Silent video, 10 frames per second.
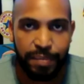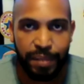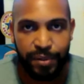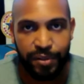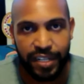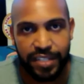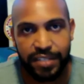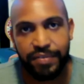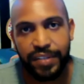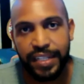but
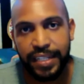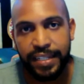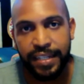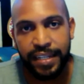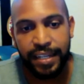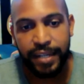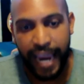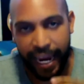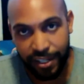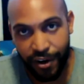progressively
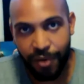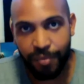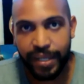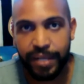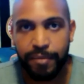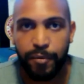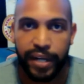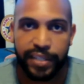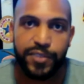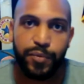and calmly
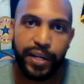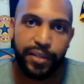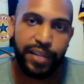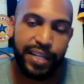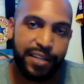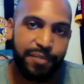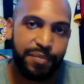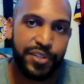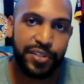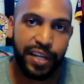worked his way to that
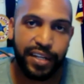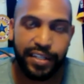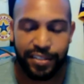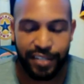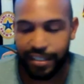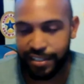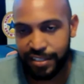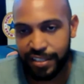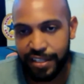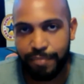submission, and he
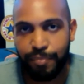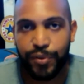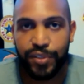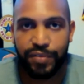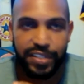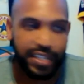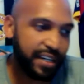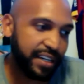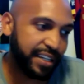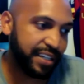just beautifully sunk
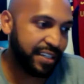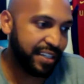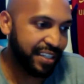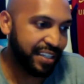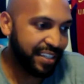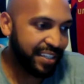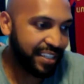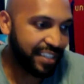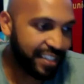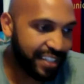it in the
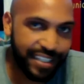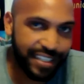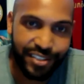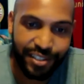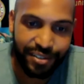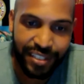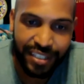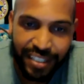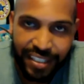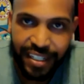rear naked choke.
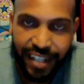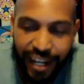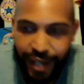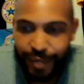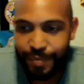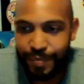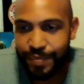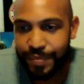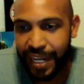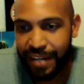
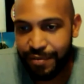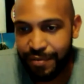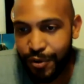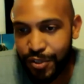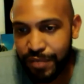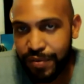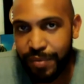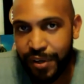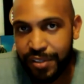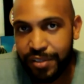Unfortunate for
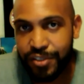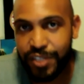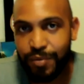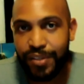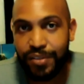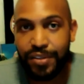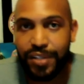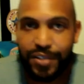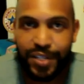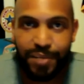Martin because he wanted to
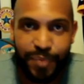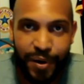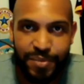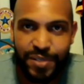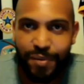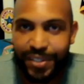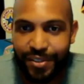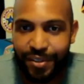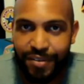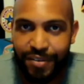throw some bombs. He wanted
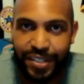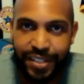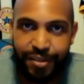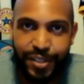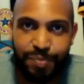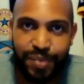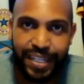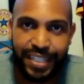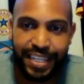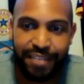to obviously display
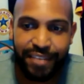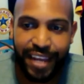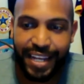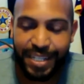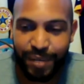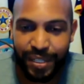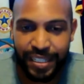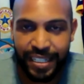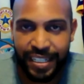his heavy hands, but